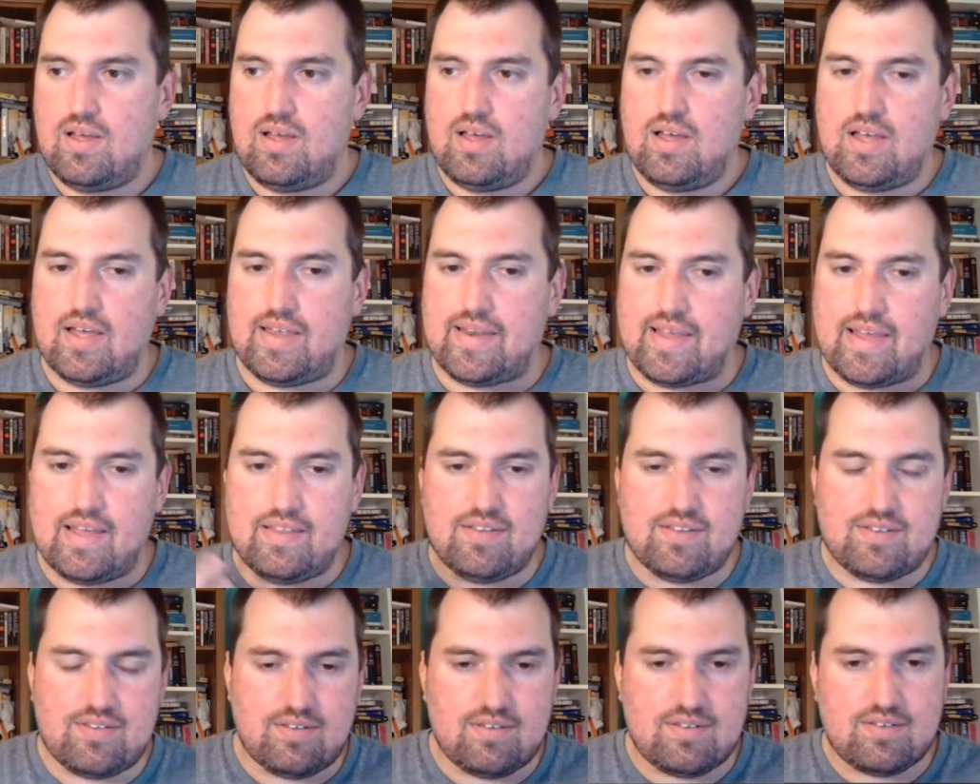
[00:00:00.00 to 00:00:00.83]
and again,
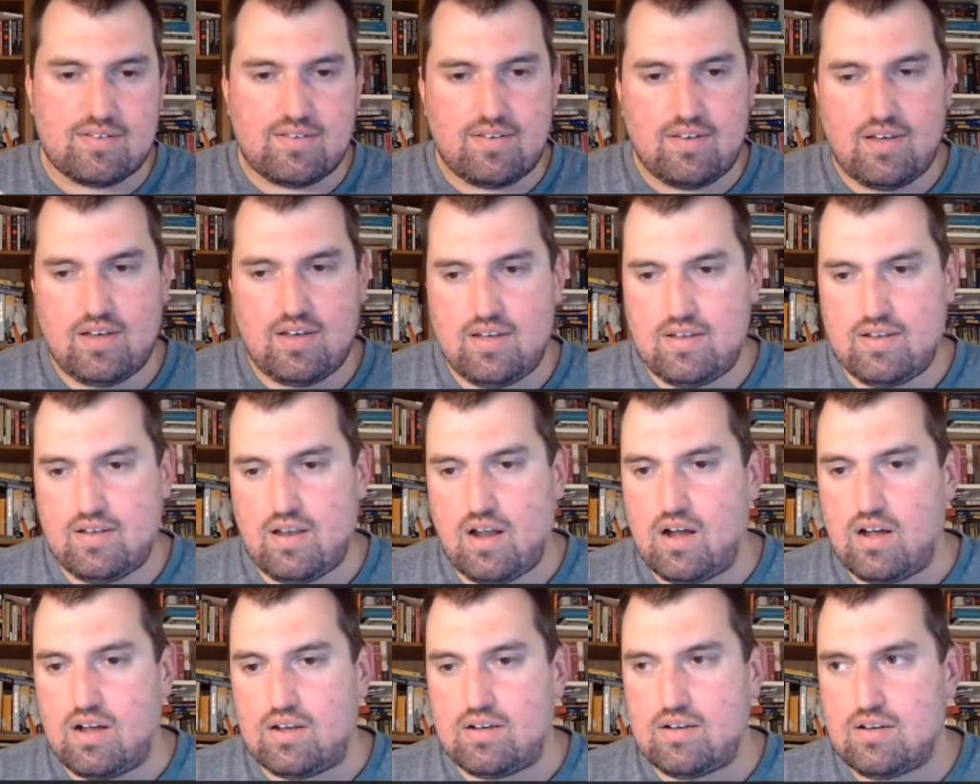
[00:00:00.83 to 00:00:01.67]
this is
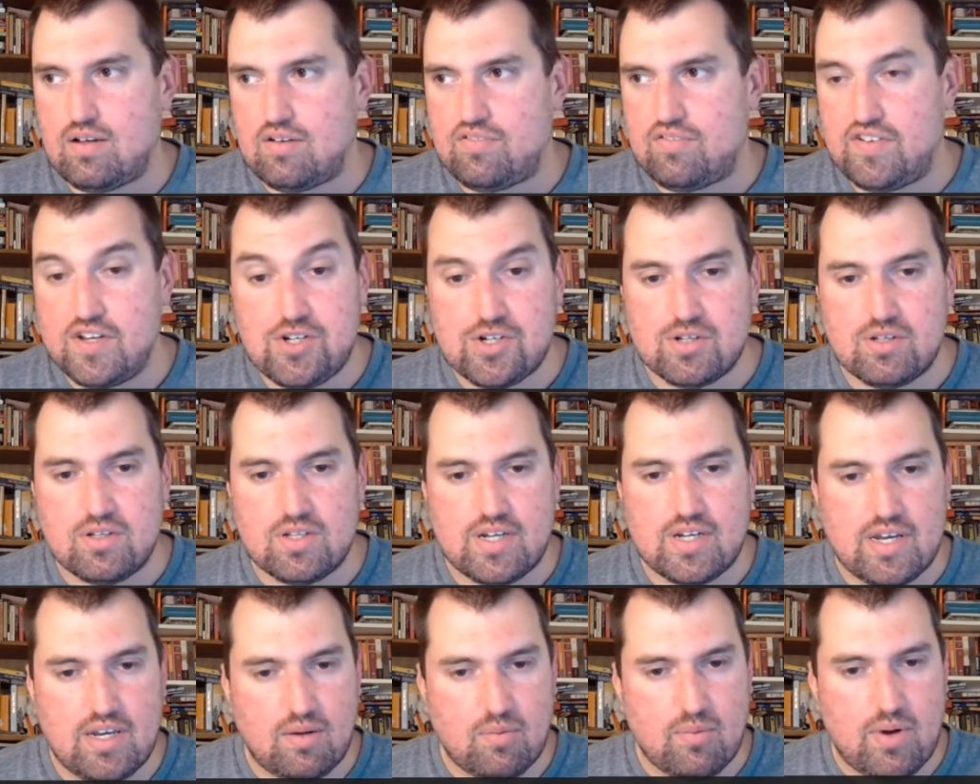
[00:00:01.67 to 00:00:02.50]
not official
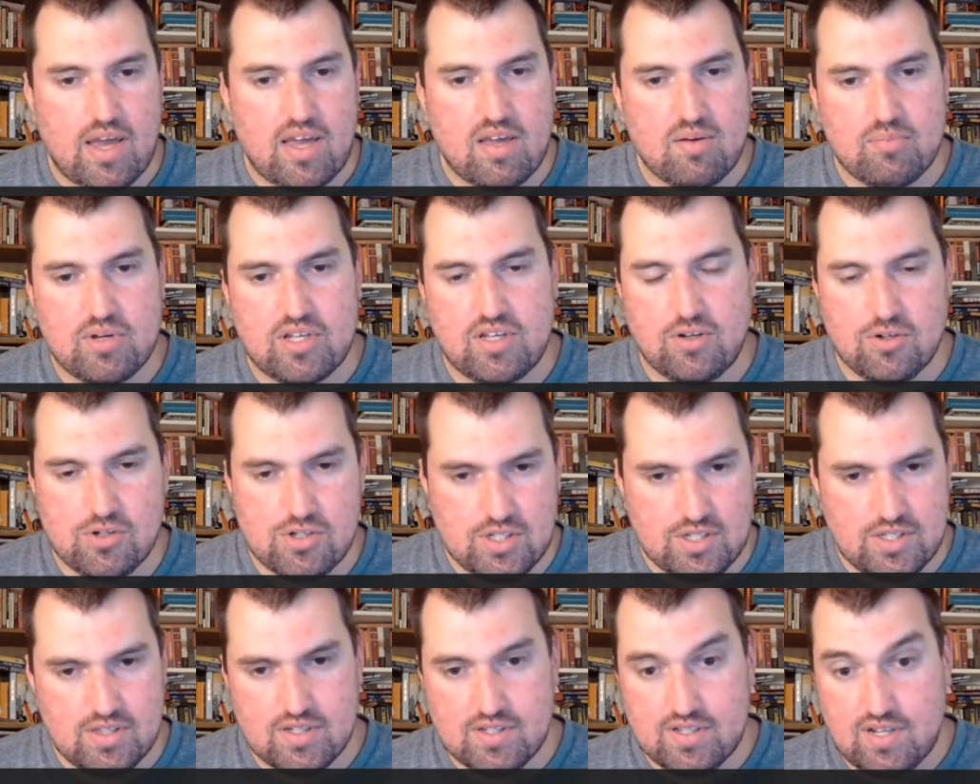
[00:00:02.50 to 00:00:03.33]
in any way, but
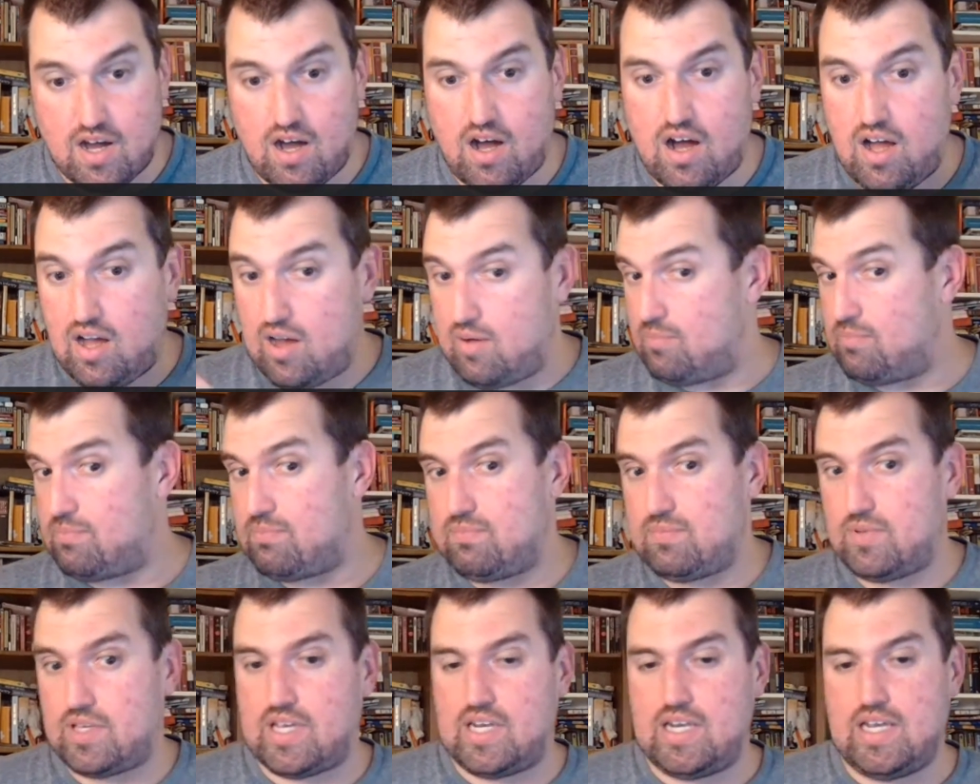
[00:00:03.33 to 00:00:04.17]
usually the top
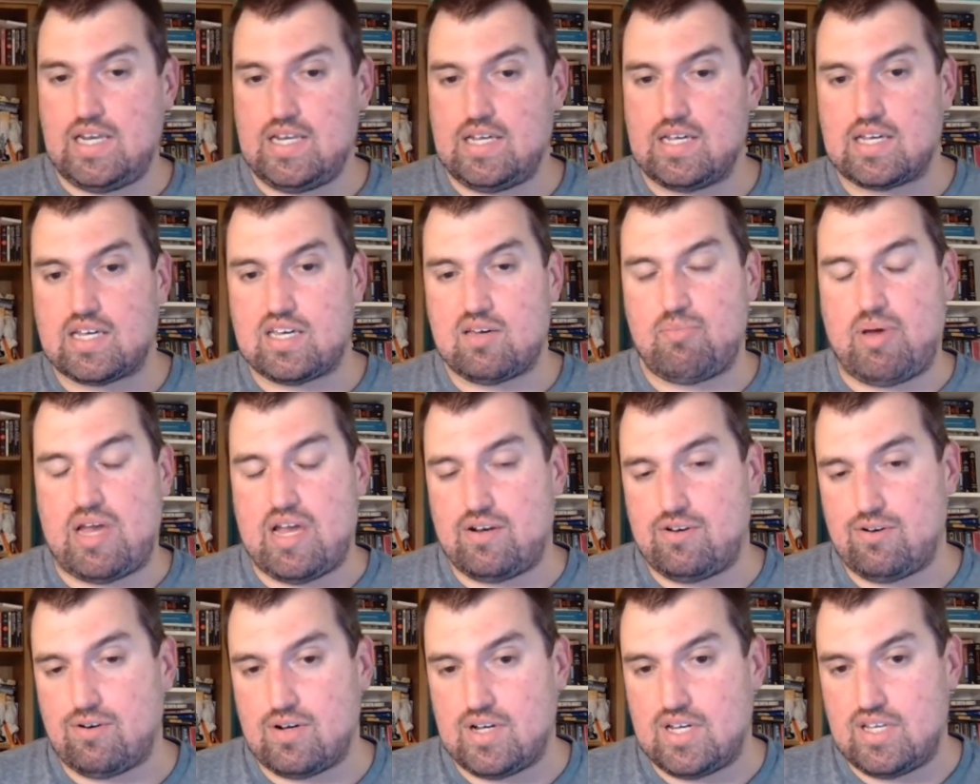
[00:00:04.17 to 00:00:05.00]
Canadian
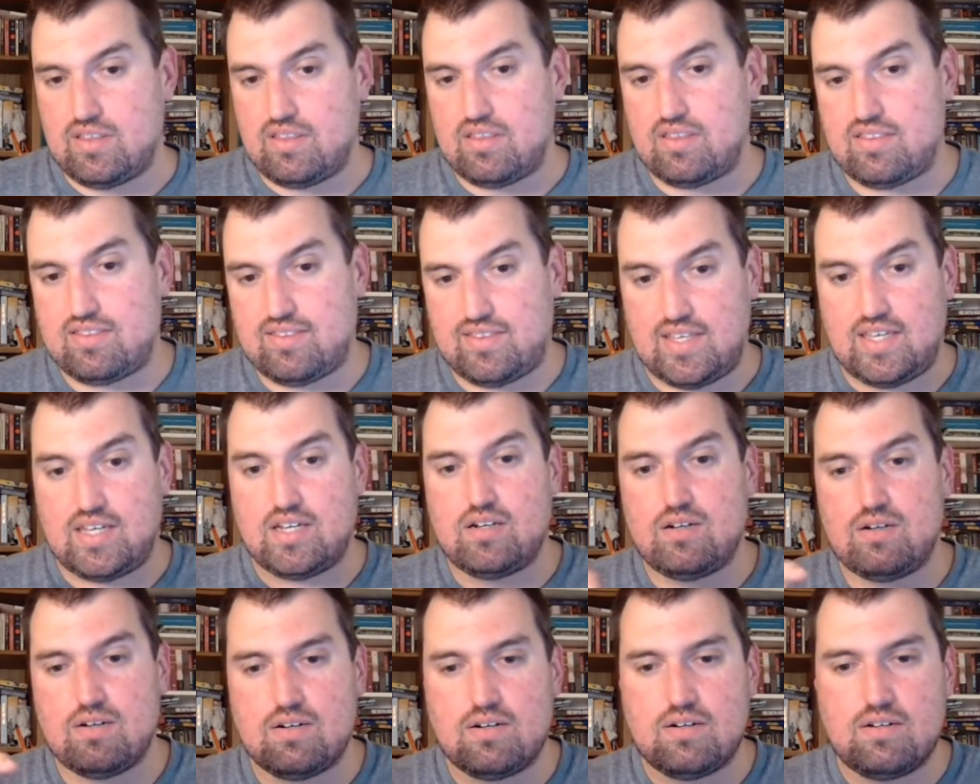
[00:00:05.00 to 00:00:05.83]
commander in
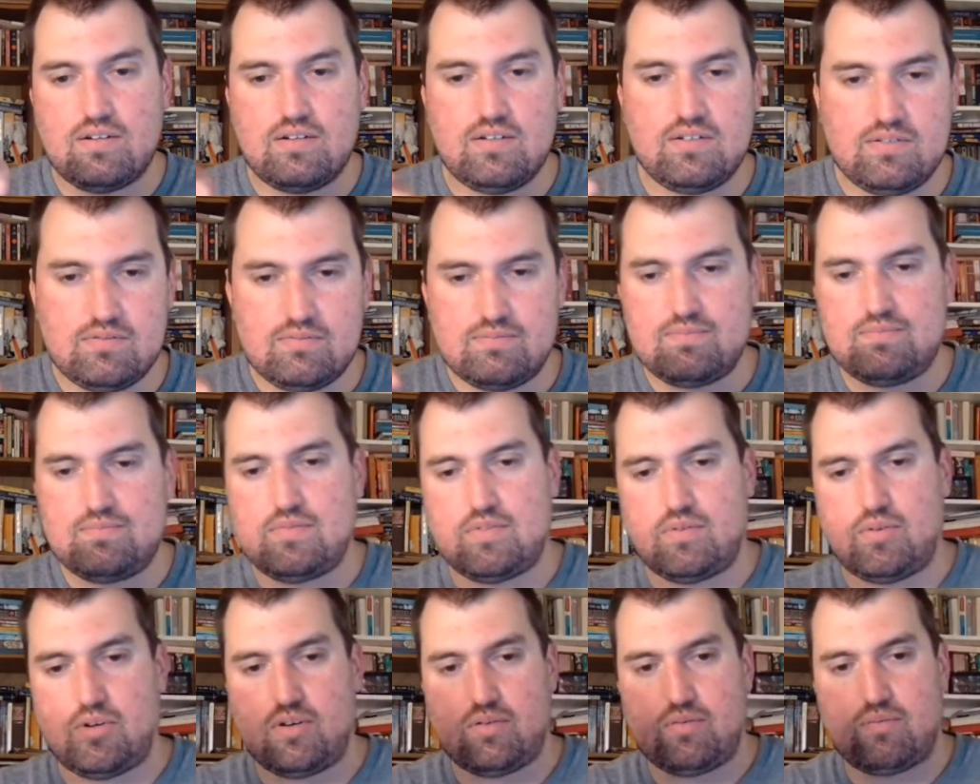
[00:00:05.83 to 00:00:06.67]
theater,
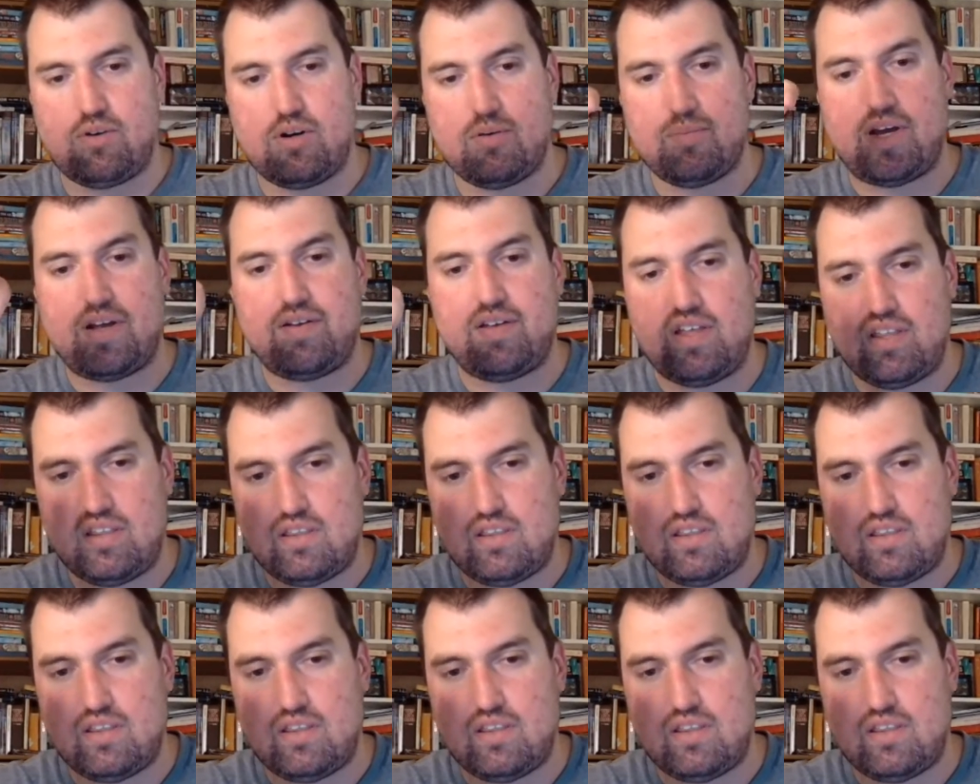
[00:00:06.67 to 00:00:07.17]
where am I?